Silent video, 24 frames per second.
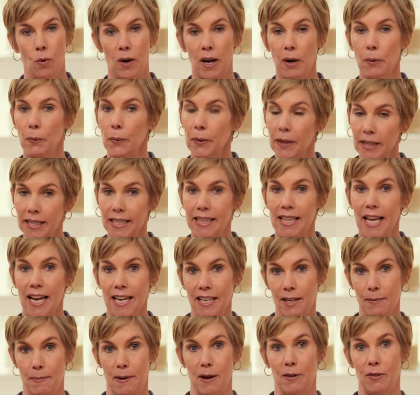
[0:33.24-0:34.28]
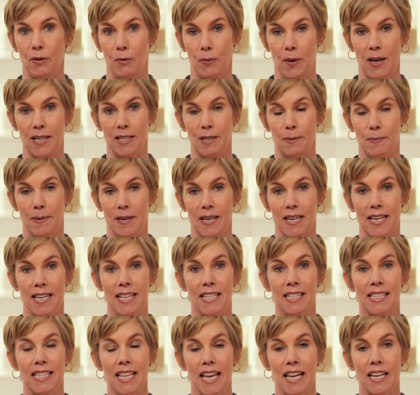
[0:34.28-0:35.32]
What I really like about the recipe
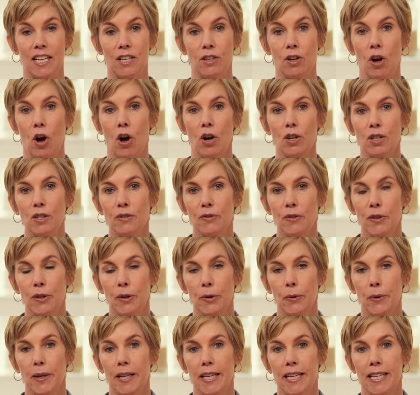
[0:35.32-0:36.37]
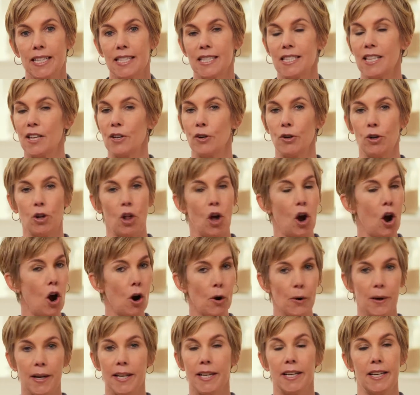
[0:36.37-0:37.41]
is that it calls for ingredients that you're
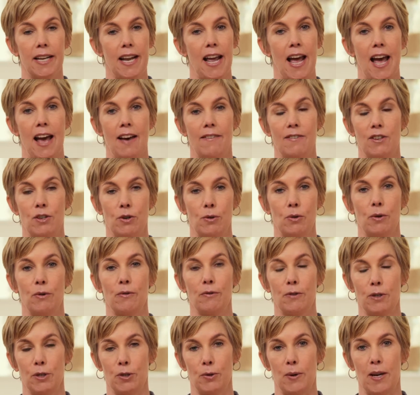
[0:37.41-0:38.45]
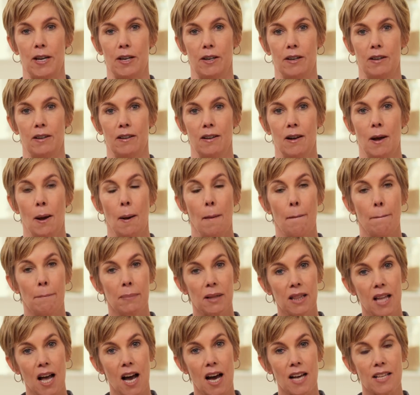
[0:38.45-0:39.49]
already gonna have in your refrigerator.
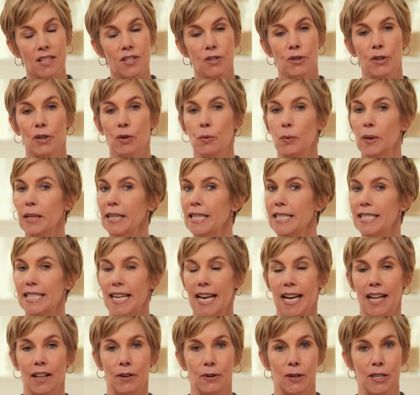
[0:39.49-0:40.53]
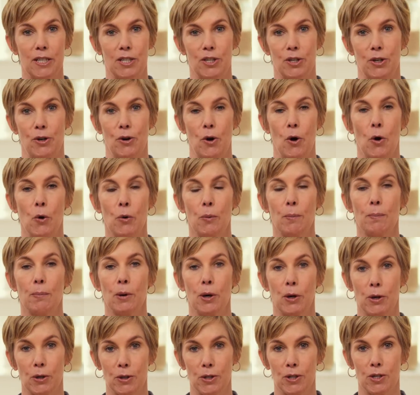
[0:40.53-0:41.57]
Plus, you can really tailor it to your own
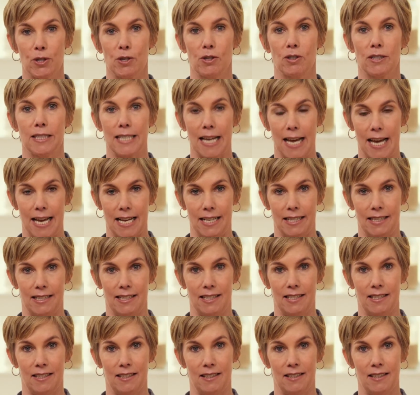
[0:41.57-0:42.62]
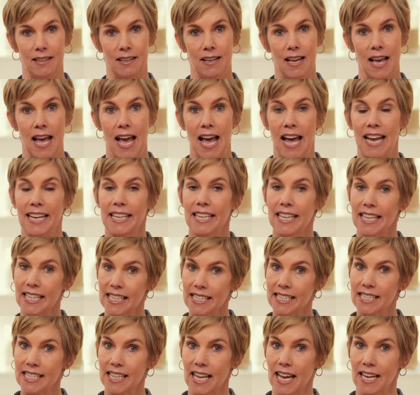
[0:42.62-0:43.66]
personal taste. And
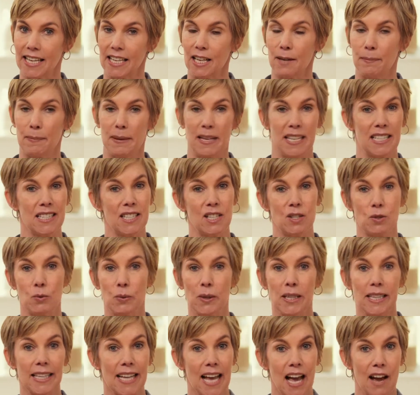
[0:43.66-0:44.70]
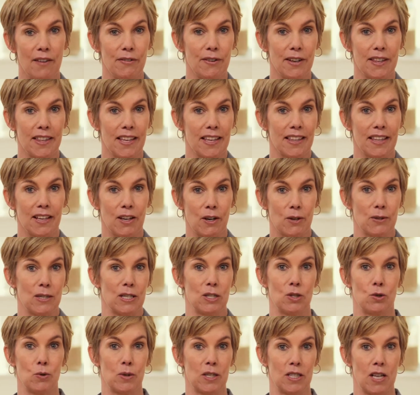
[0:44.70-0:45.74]
kids like it because it's really everything that goes
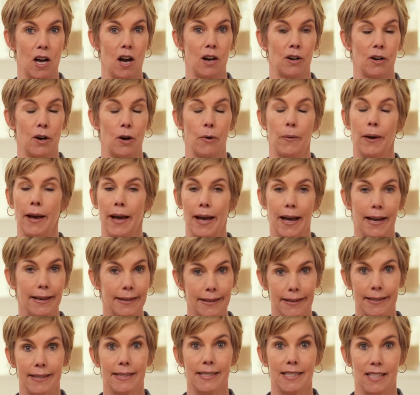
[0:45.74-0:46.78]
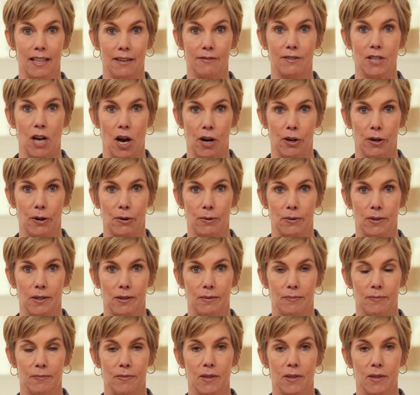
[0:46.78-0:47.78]
into a taco, and kids love tacos.